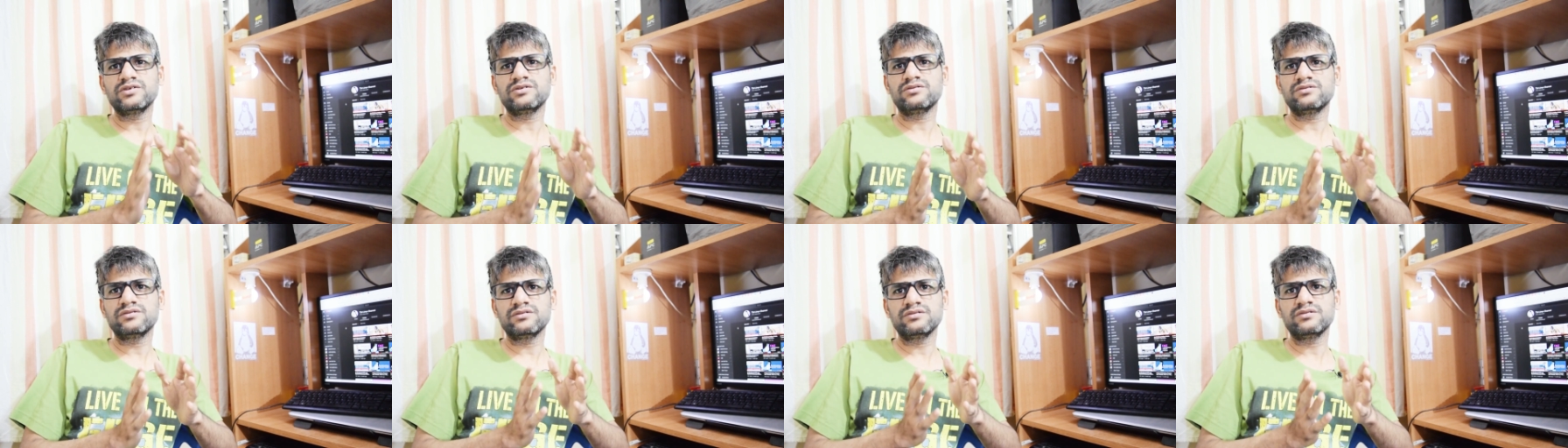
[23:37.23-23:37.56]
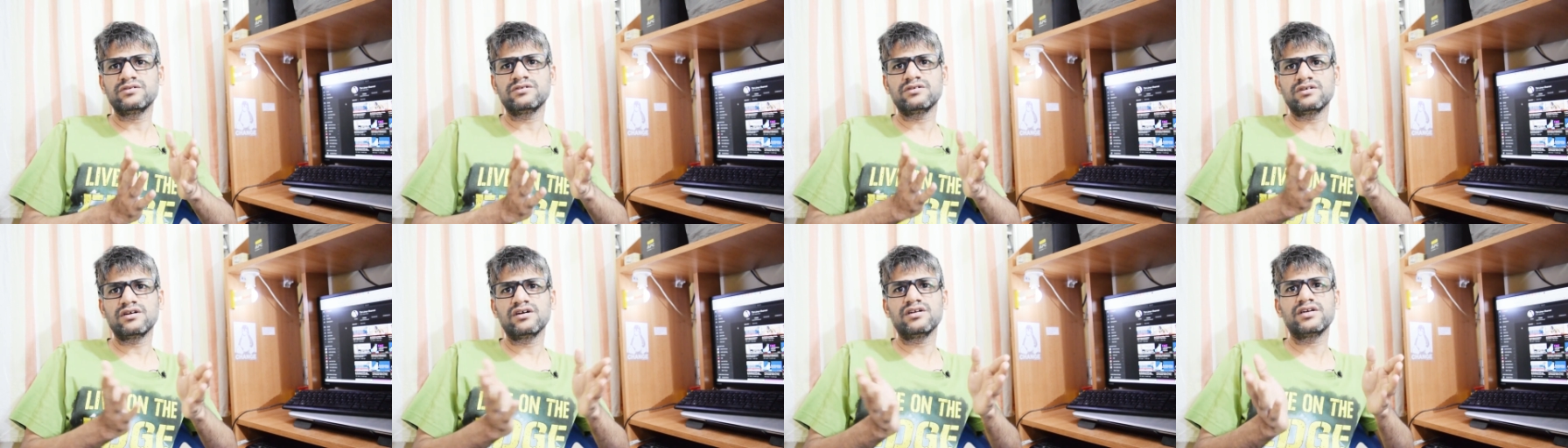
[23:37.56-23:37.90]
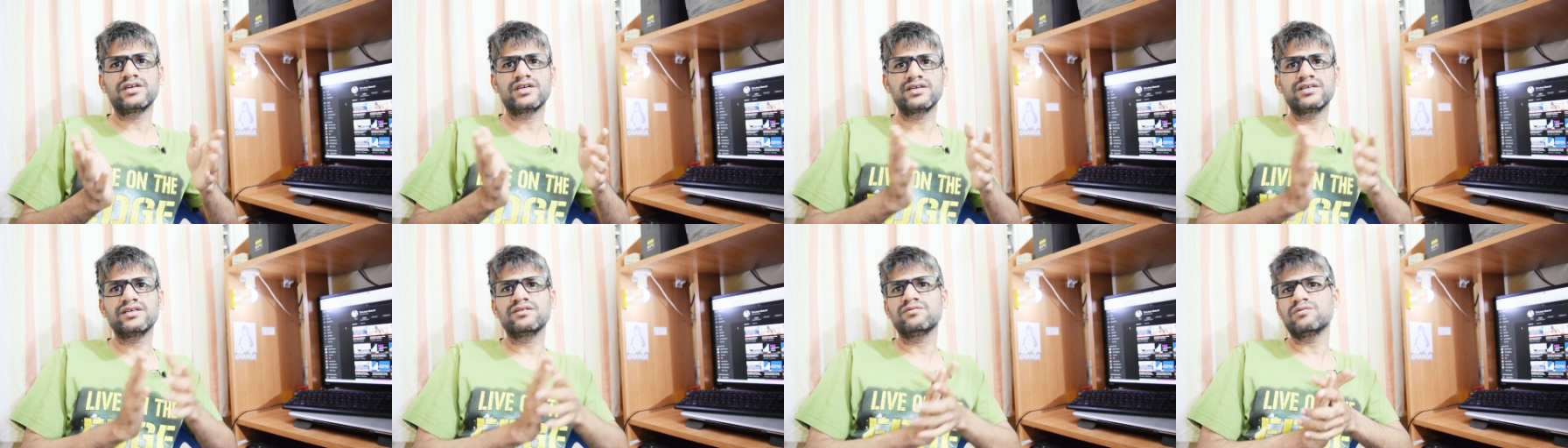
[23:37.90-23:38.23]
you know
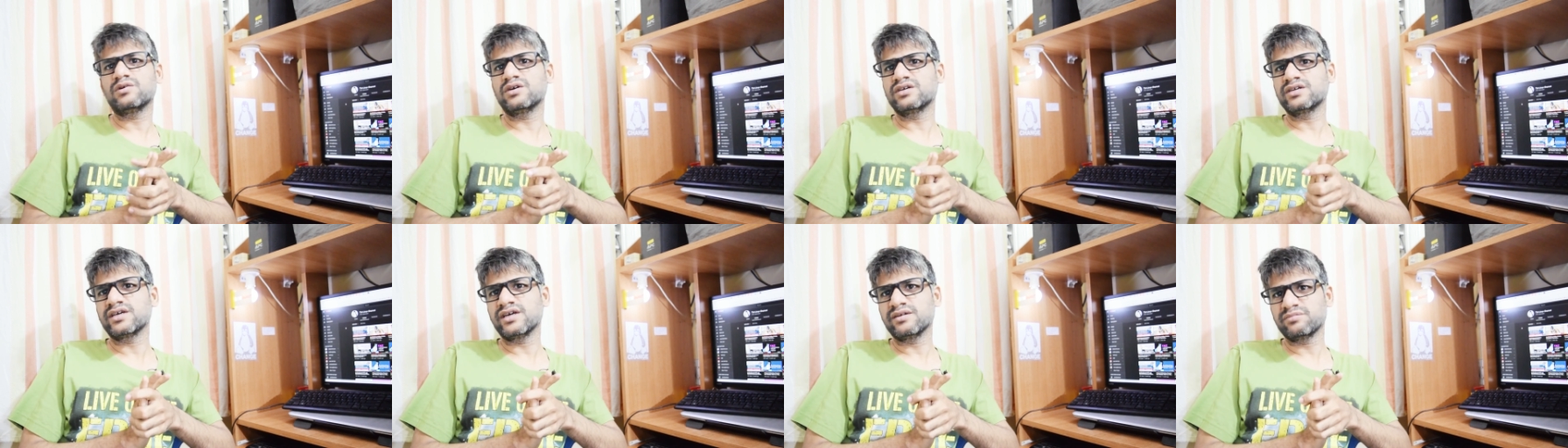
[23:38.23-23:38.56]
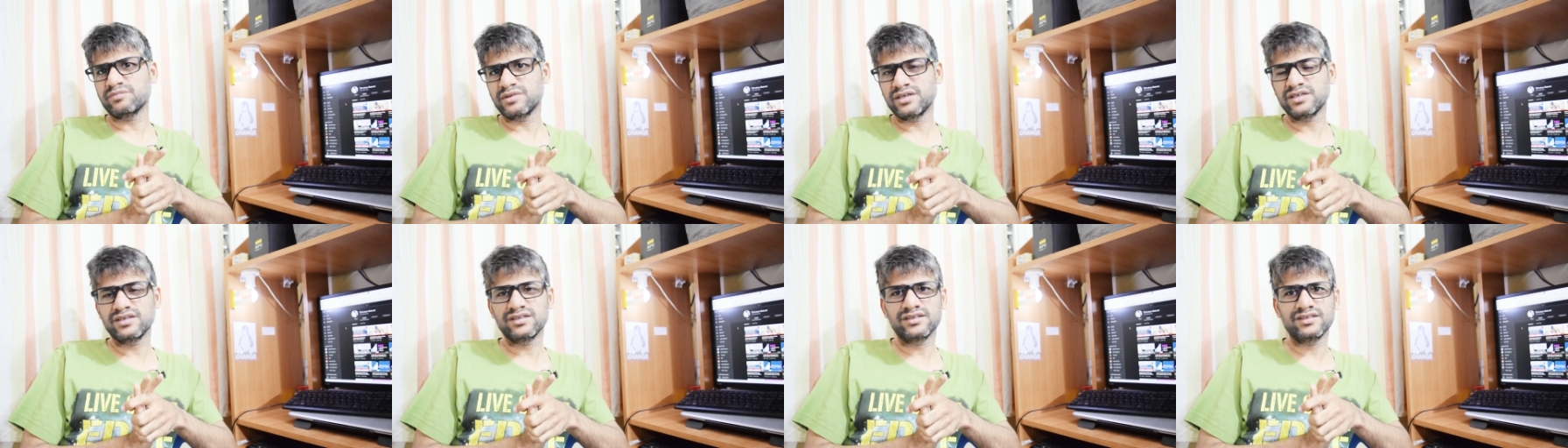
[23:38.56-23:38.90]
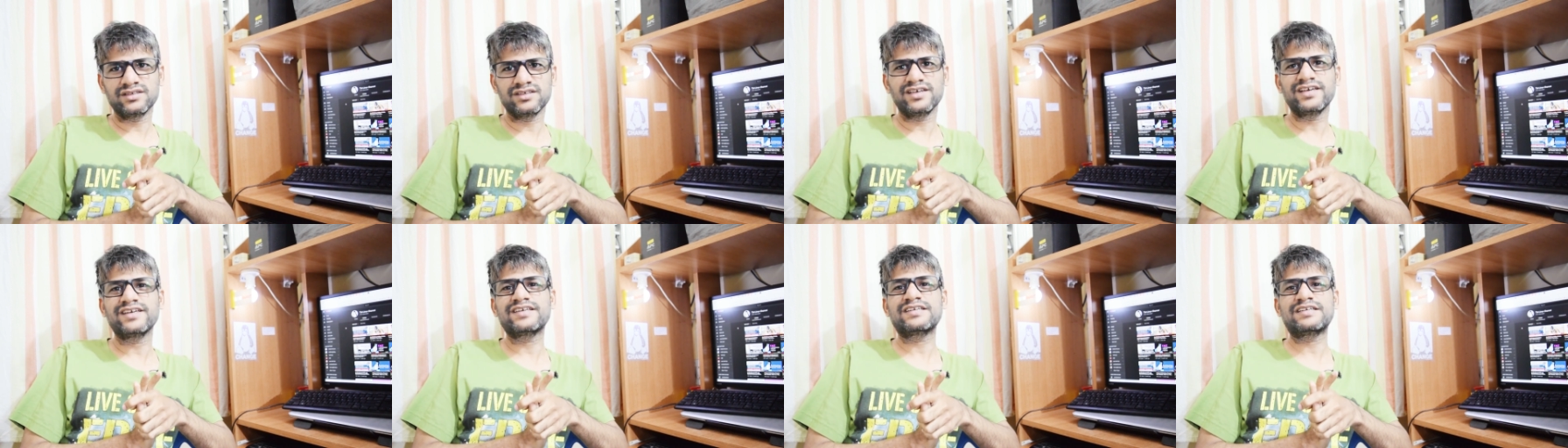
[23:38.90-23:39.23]
already what happened
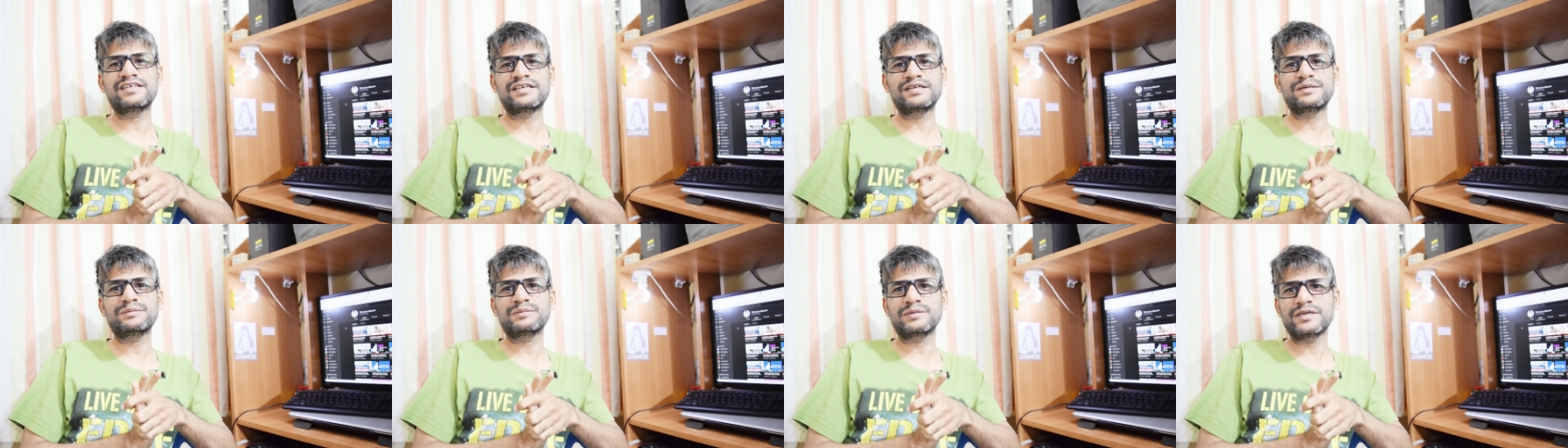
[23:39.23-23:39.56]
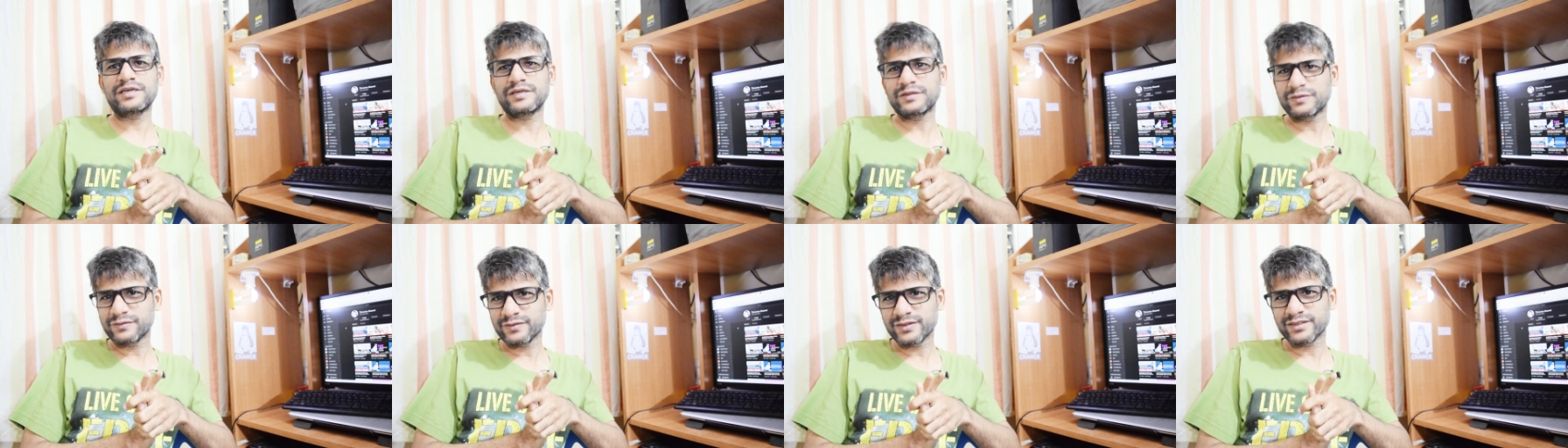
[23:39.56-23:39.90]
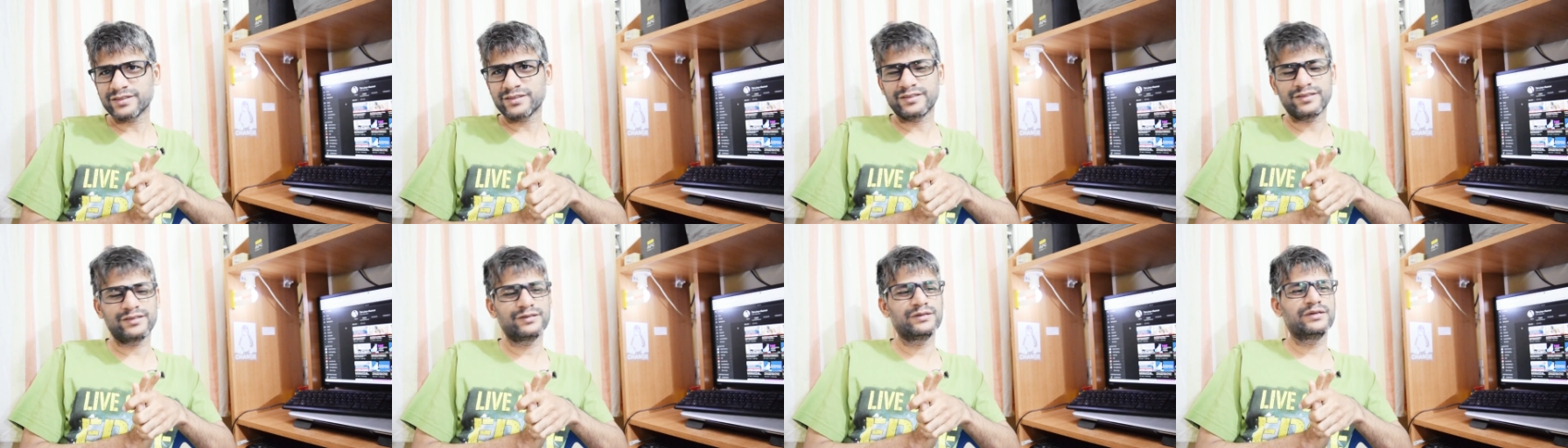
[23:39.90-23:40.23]
in the Extreme
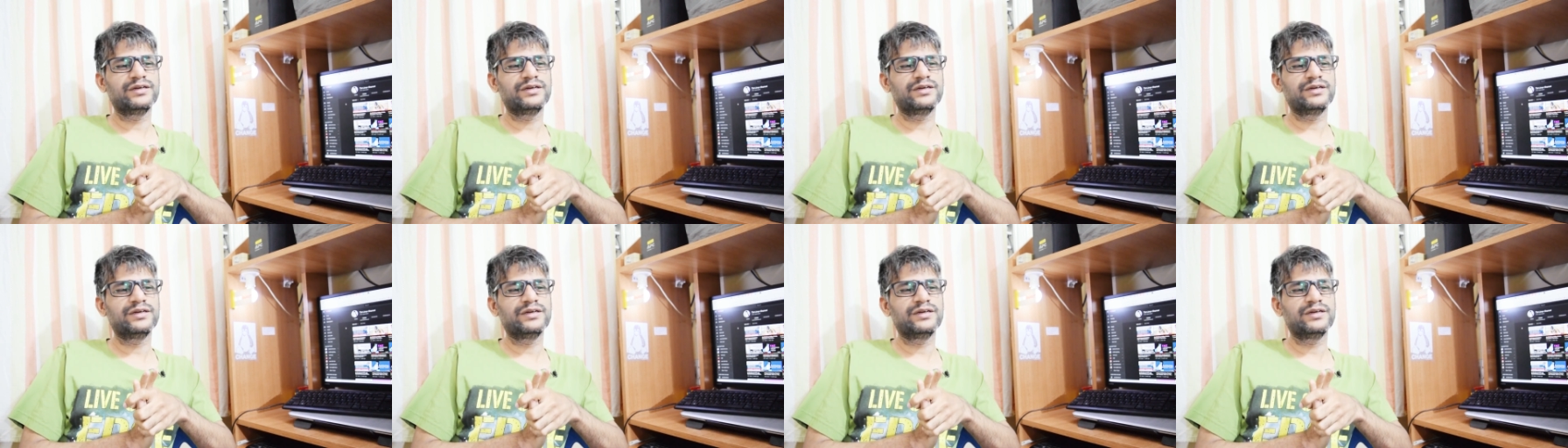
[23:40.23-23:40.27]
Networks,